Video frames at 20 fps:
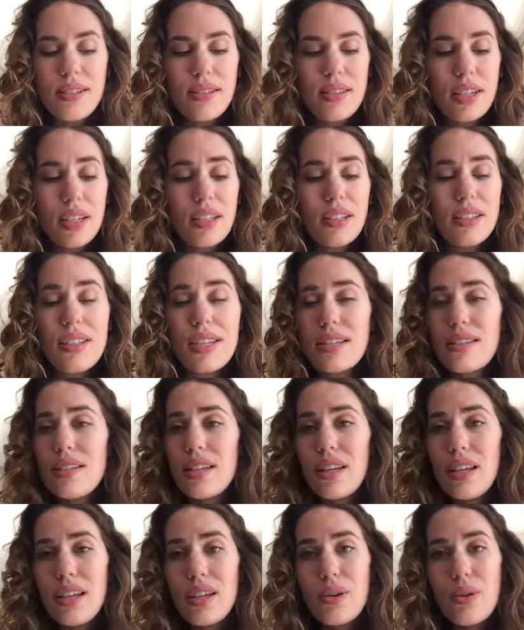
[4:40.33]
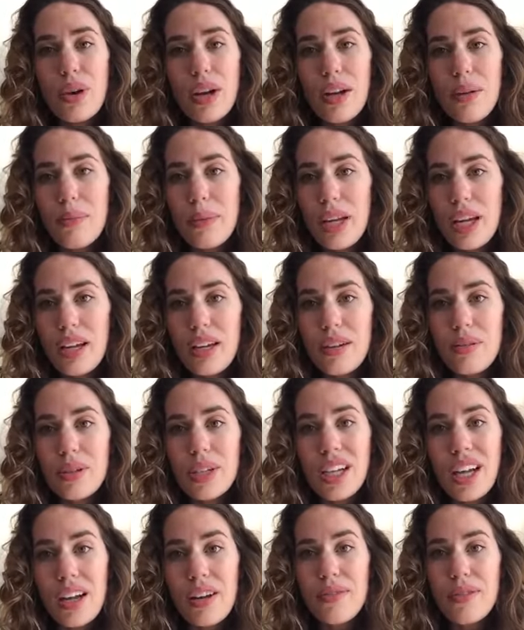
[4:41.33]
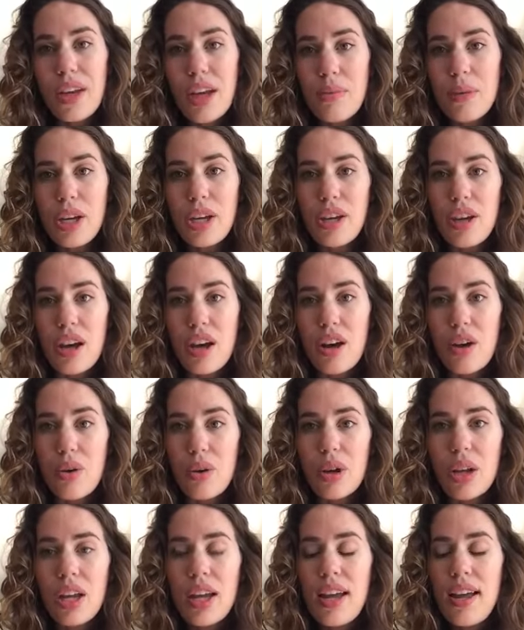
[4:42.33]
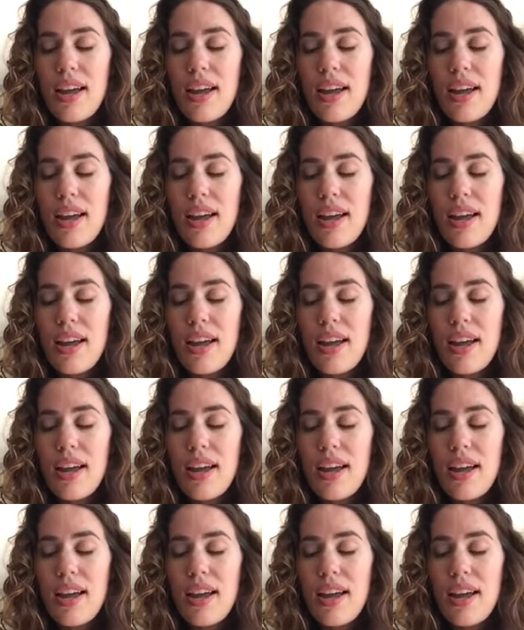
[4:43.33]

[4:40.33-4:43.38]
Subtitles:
still dizzy quite a bit. It would kind of come and go.